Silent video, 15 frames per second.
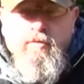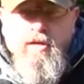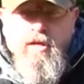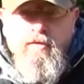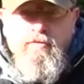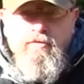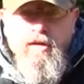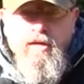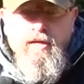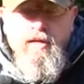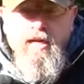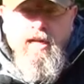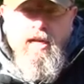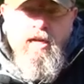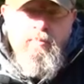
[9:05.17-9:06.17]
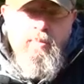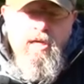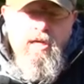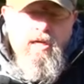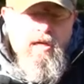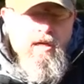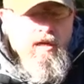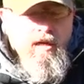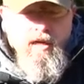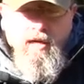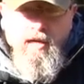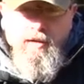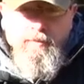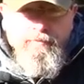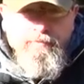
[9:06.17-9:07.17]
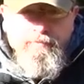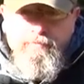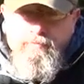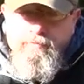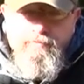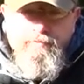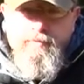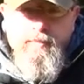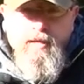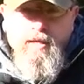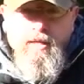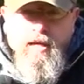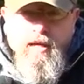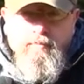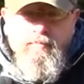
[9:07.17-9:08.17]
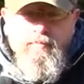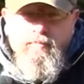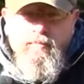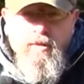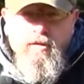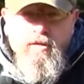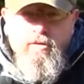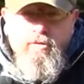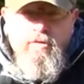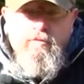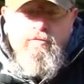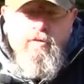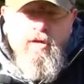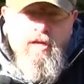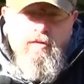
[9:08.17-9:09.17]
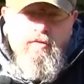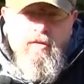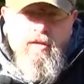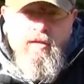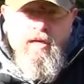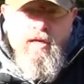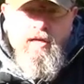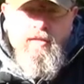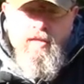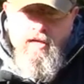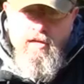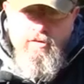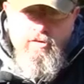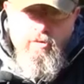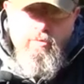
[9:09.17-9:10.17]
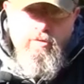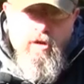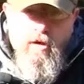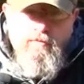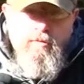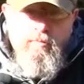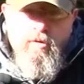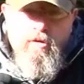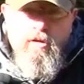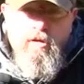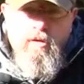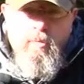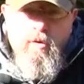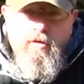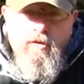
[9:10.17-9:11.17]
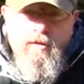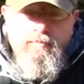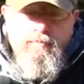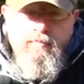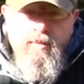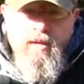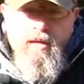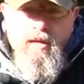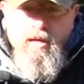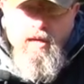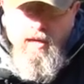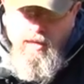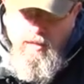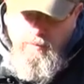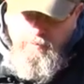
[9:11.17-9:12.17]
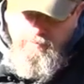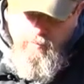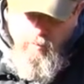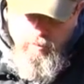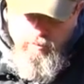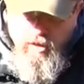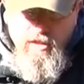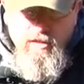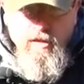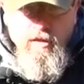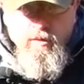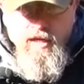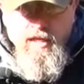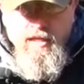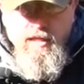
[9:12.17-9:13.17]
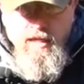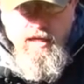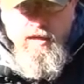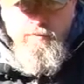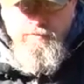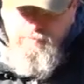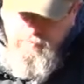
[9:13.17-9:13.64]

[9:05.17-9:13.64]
the campfire, climbing. Yeah, you can use it for anything, and they are so comfortable wearing. What brings the grading down